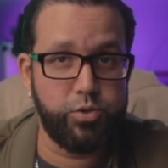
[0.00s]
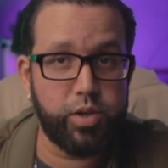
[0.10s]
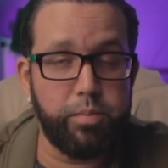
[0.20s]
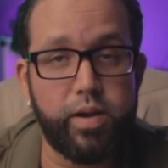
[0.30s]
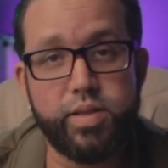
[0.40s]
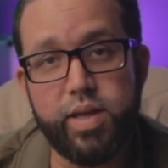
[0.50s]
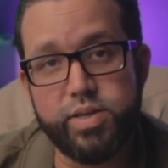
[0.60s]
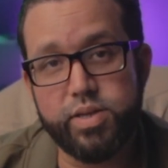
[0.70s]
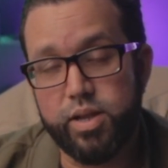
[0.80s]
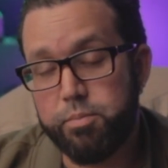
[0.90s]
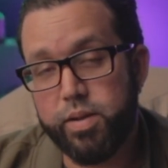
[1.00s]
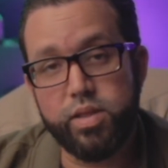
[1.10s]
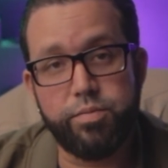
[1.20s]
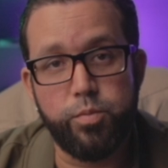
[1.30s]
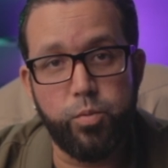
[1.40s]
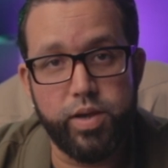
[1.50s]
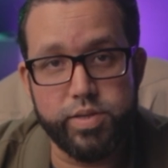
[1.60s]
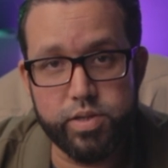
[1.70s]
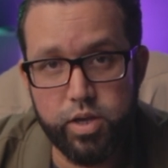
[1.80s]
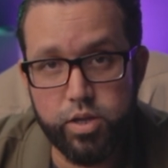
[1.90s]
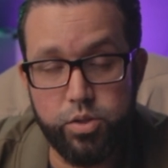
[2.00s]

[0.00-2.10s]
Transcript: you can monetize it in many different ways.